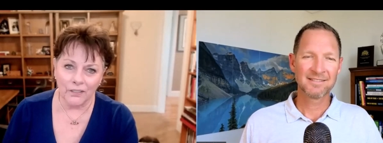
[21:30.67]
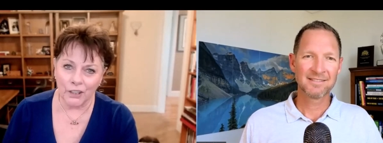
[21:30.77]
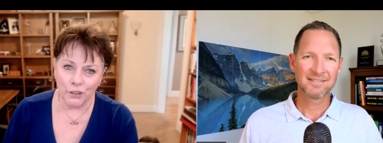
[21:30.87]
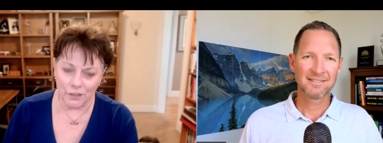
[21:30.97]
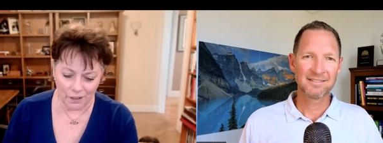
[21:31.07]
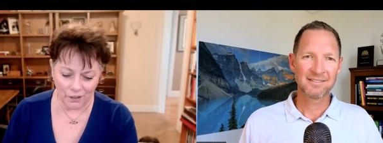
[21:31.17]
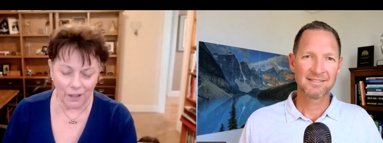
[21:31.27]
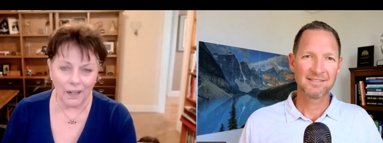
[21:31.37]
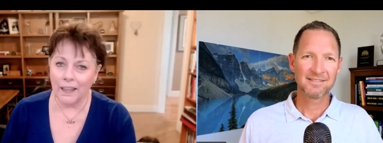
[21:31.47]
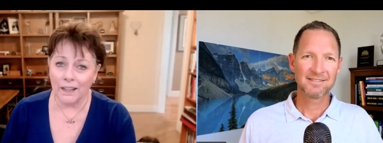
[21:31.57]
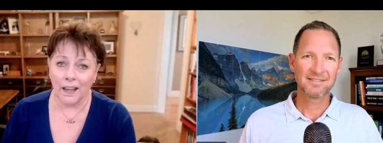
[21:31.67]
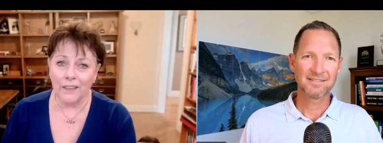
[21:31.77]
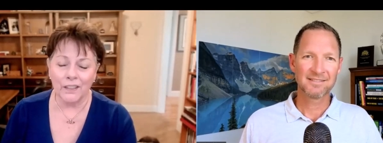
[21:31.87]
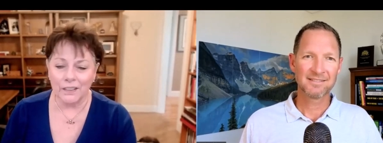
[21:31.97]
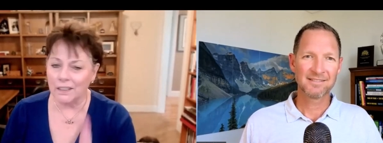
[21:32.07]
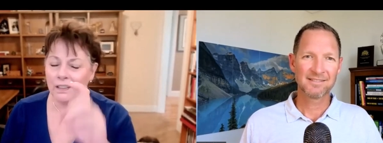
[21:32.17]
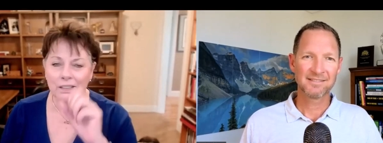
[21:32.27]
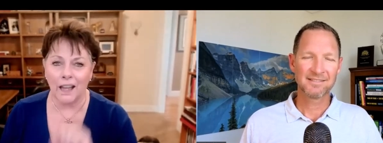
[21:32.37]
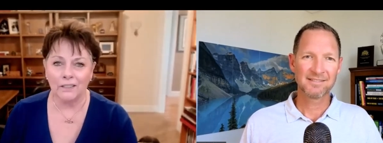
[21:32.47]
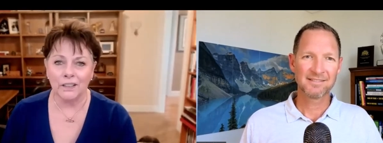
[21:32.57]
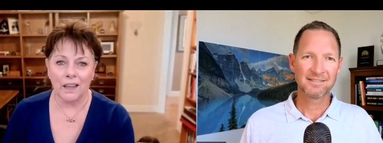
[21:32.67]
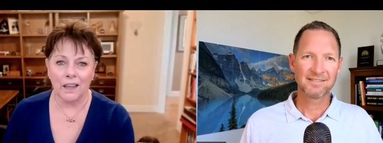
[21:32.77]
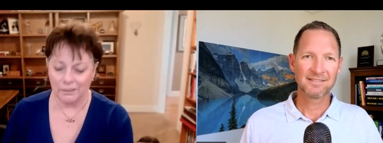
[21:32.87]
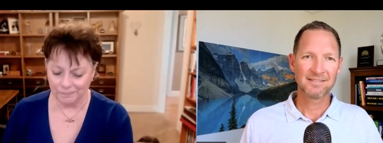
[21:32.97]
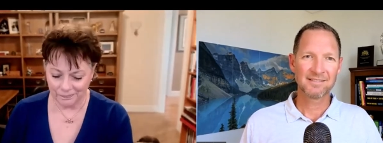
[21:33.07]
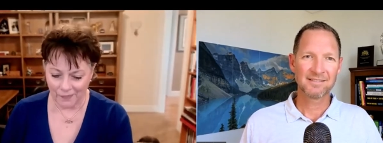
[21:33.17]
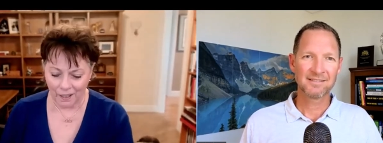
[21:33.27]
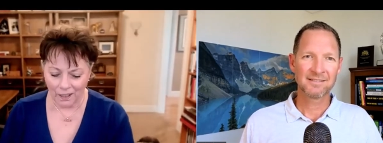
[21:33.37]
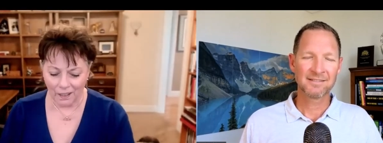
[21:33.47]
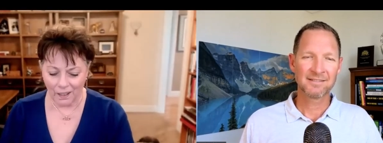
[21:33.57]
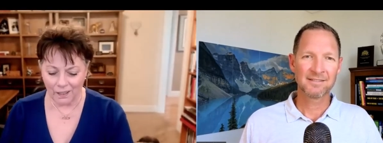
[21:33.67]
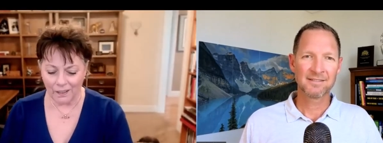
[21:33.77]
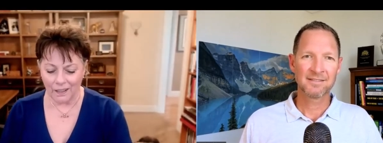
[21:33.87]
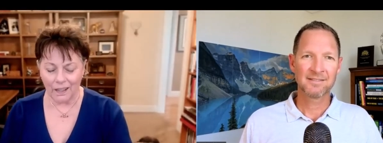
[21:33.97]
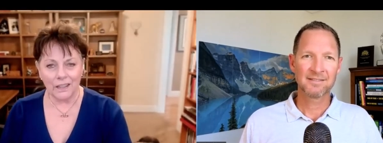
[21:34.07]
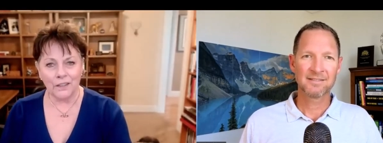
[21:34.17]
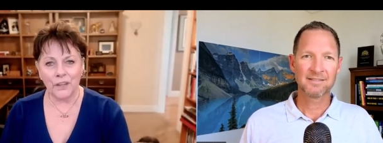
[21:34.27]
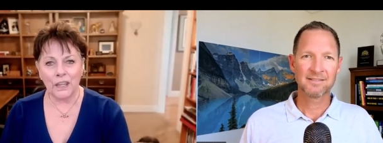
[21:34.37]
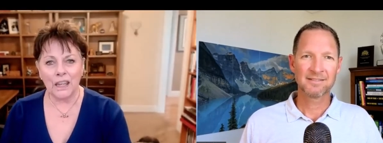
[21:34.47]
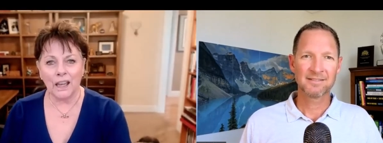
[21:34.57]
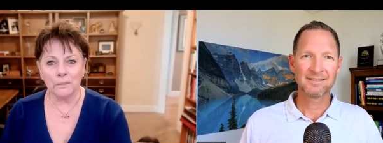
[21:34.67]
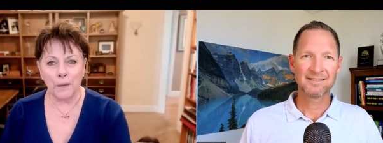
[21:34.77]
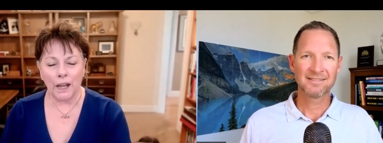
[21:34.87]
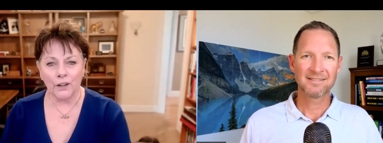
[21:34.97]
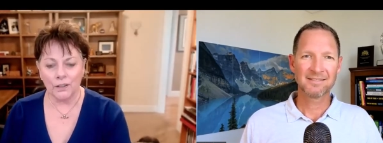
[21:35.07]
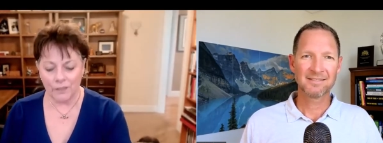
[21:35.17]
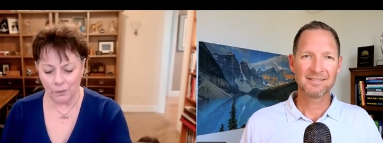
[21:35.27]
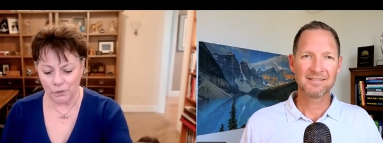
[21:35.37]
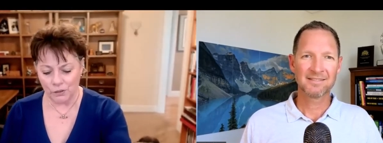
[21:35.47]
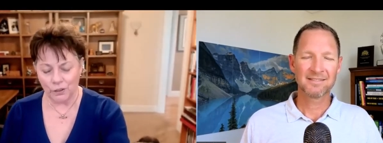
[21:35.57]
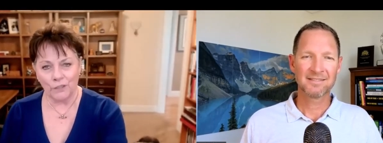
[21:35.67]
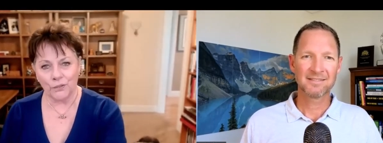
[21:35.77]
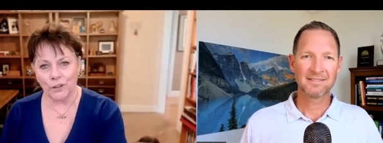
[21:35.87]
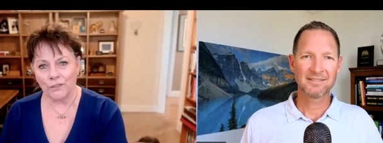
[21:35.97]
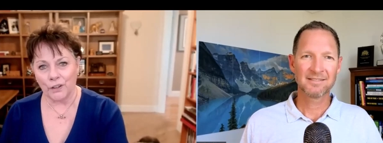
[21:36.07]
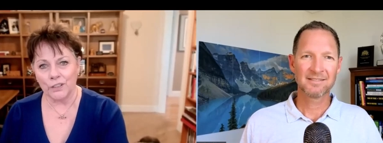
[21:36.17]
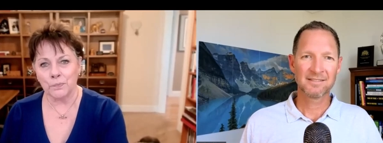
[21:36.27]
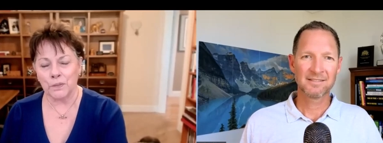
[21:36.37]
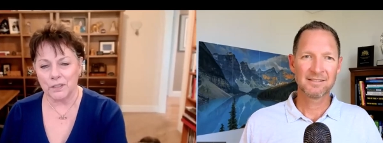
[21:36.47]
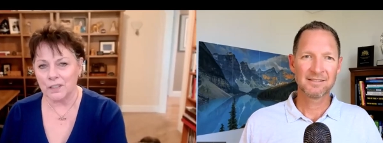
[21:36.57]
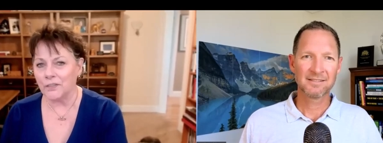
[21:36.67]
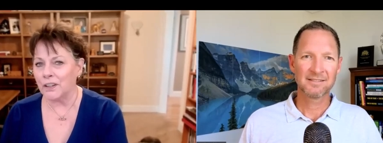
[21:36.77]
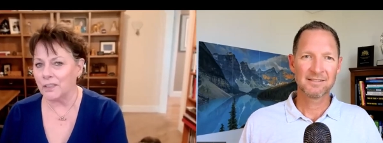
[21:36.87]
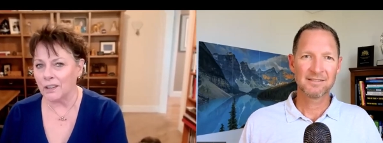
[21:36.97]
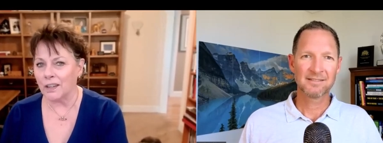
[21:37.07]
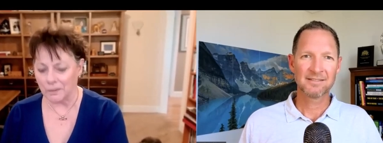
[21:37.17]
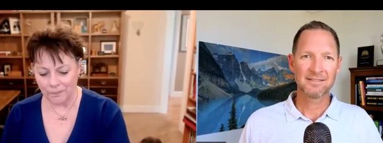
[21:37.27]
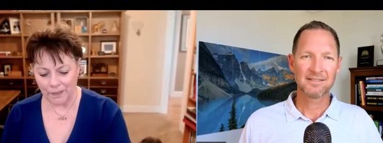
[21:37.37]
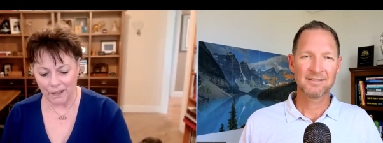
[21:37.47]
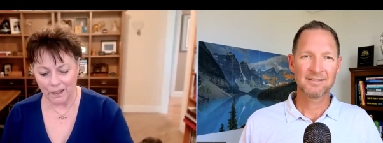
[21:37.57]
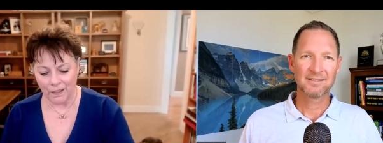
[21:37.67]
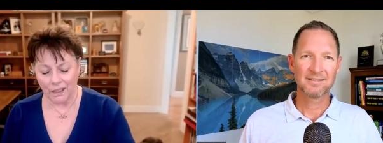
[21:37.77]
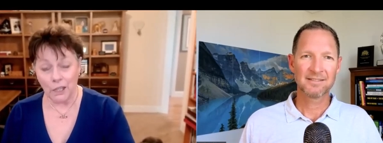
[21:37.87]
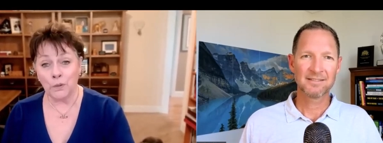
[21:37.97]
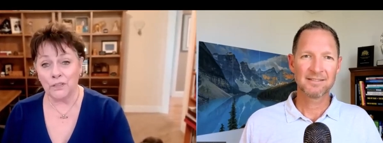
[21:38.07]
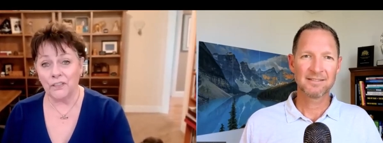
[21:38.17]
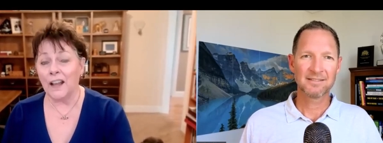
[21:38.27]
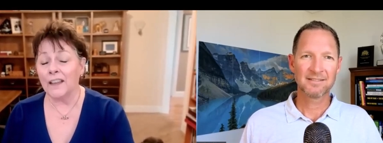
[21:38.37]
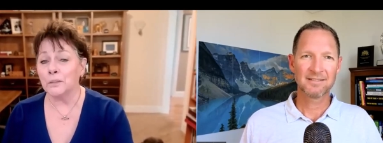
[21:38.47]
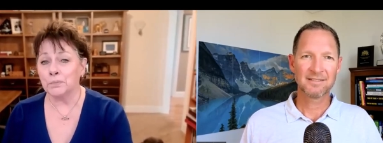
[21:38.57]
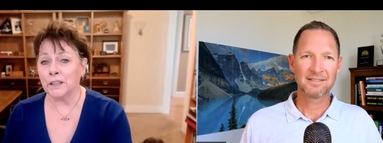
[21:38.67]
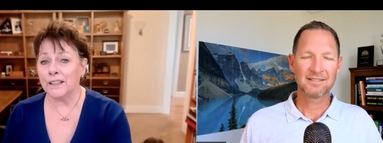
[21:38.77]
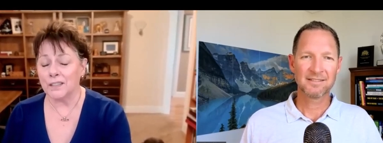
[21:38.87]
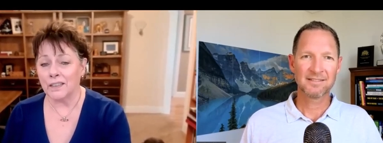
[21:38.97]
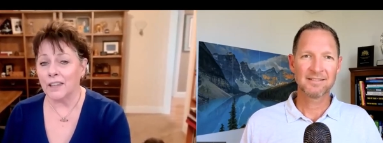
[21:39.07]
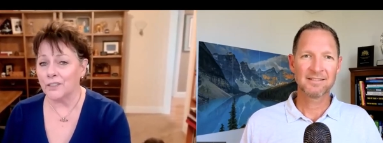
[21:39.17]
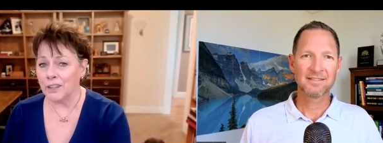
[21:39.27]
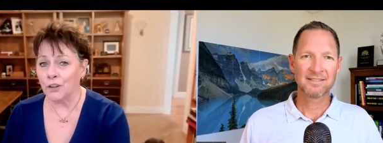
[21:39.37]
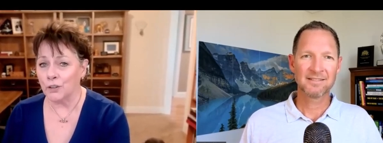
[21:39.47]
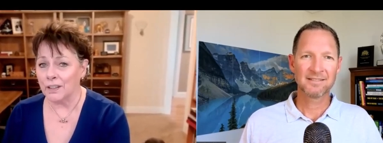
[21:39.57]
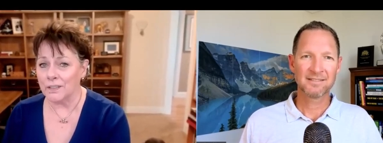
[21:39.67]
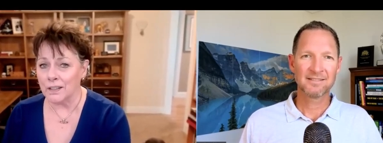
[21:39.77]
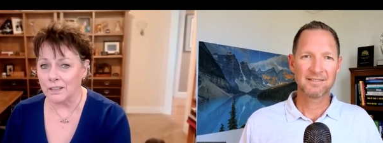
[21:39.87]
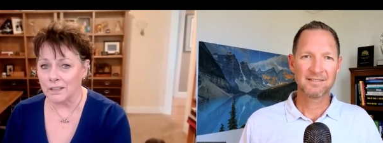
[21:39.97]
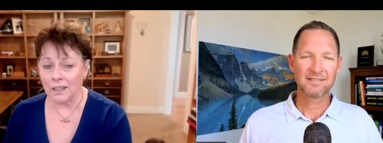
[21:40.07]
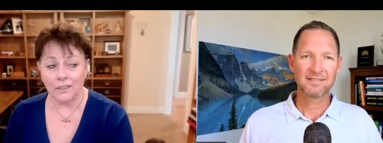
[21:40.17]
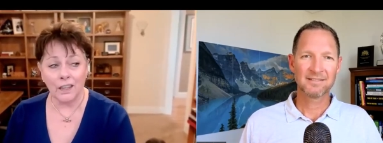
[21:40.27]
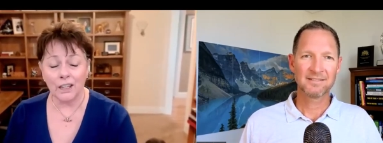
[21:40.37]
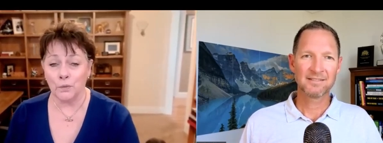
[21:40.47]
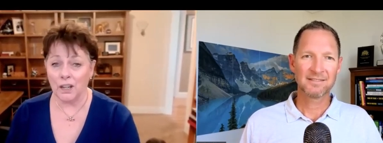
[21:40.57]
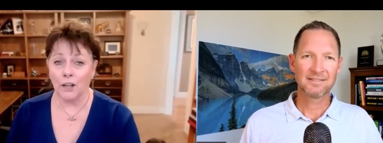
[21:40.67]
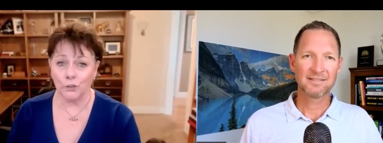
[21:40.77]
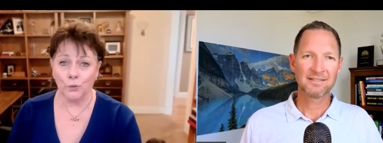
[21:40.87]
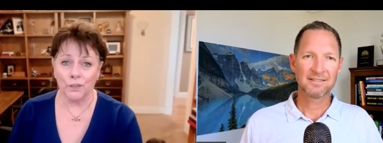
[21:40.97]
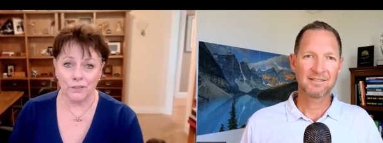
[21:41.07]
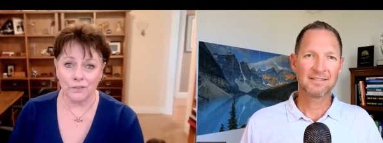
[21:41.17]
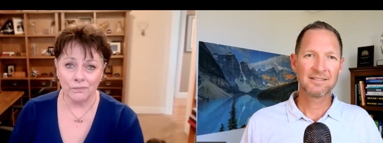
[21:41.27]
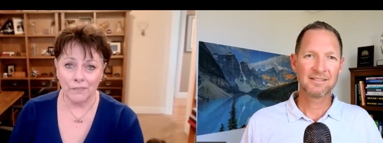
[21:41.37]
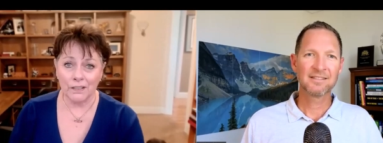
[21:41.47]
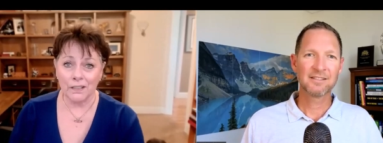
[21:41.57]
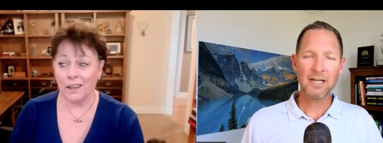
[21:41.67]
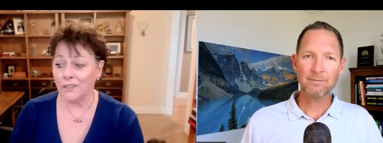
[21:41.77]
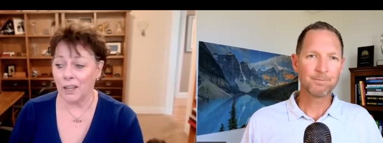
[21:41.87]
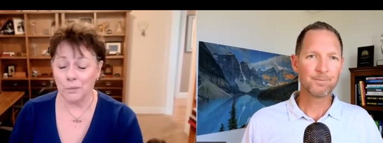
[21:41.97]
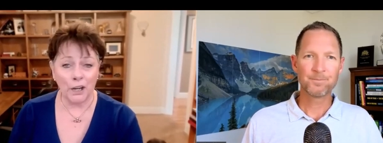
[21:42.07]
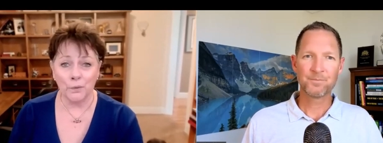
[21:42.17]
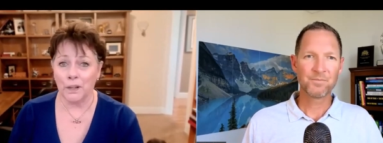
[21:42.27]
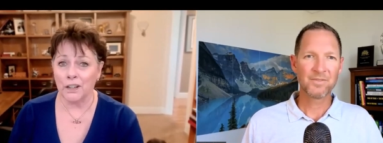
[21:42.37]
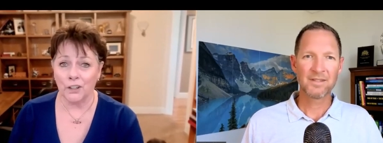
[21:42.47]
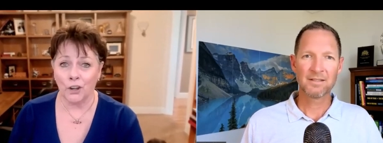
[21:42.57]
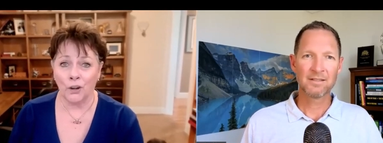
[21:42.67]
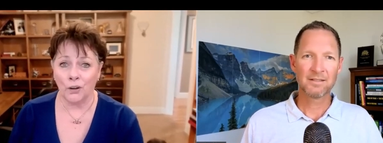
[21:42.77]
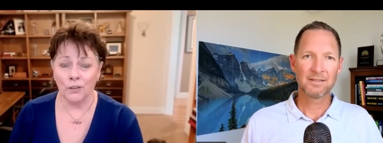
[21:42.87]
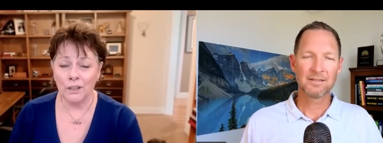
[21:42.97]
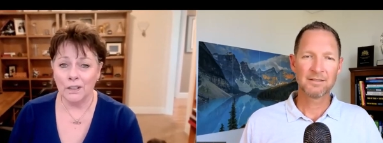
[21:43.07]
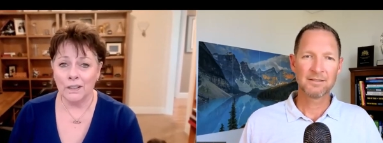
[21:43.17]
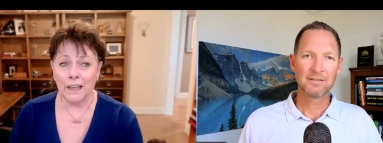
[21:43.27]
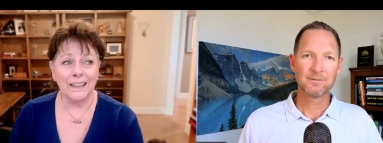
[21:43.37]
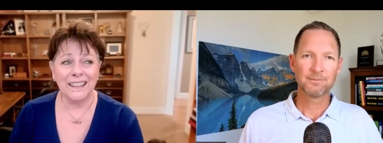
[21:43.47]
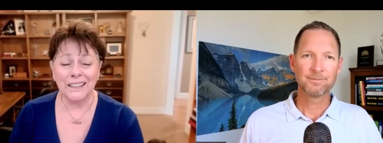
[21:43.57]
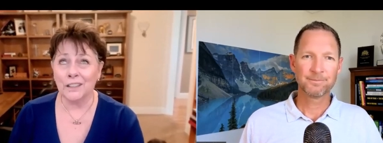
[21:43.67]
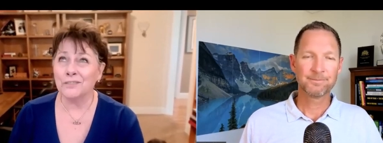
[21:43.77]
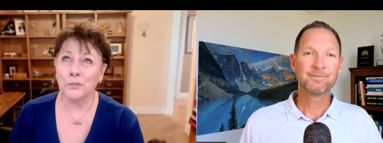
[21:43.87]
Speaker 1: of agents there. And I had a guy that did exactly that. And if he had a buyer that was looking for a very specific thing, he would find the place that that thing could exist. And then he would knock doors and say, yeah. I've got a buyer ready to go. And he did